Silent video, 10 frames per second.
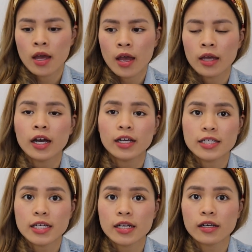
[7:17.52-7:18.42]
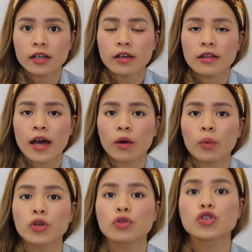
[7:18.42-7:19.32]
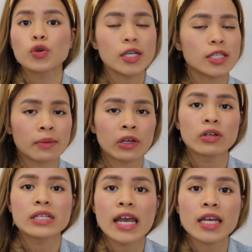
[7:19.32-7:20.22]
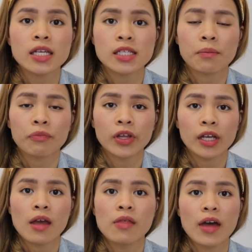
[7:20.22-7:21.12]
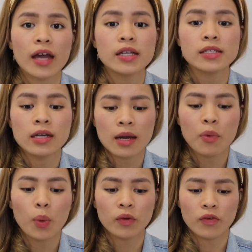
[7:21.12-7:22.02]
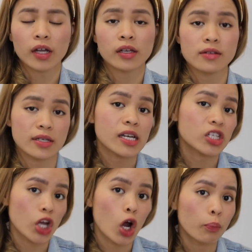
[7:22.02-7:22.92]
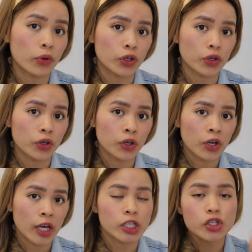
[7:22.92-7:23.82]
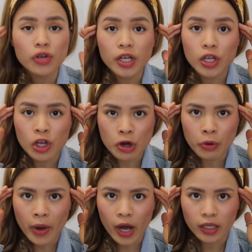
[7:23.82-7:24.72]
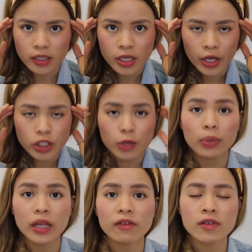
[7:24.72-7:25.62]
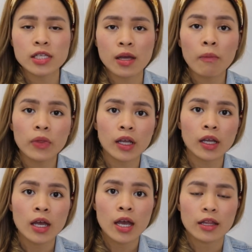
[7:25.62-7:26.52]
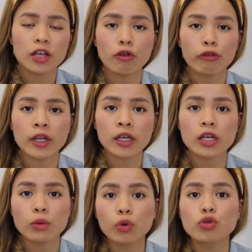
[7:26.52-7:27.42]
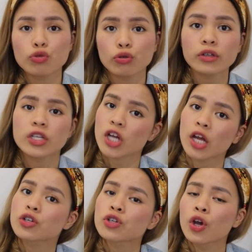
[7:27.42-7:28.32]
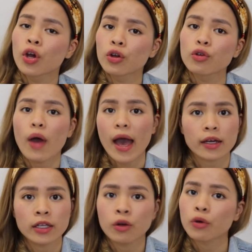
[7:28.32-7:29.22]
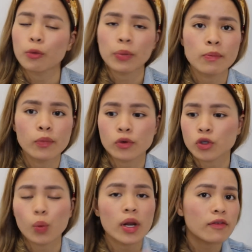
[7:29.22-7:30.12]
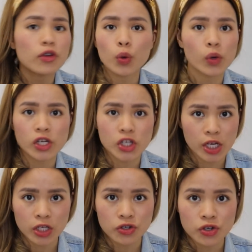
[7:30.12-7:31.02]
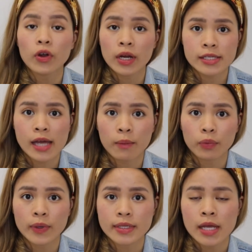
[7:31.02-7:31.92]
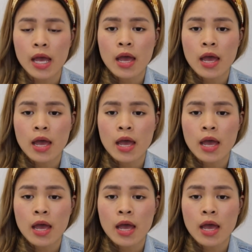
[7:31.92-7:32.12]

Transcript: an idea that when you're doing something or taking something, that is the number one factor that's actually helping you. It's tricking your mind. So believe in something that you think will truly change your acne or your pimples or whatever you want to change. For an example is,